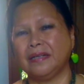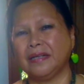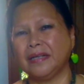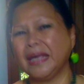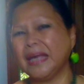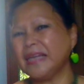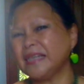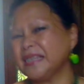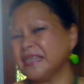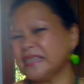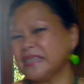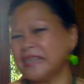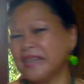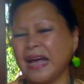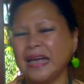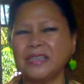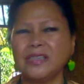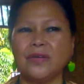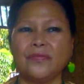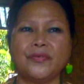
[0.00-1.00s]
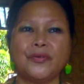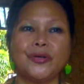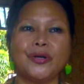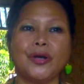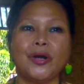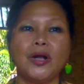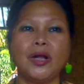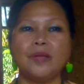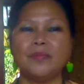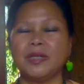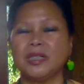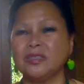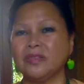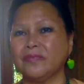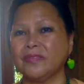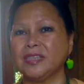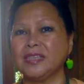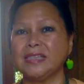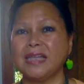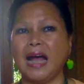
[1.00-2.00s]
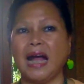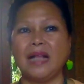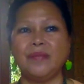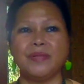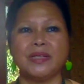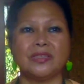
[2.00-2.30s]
Yes, it's nice overall because of the style,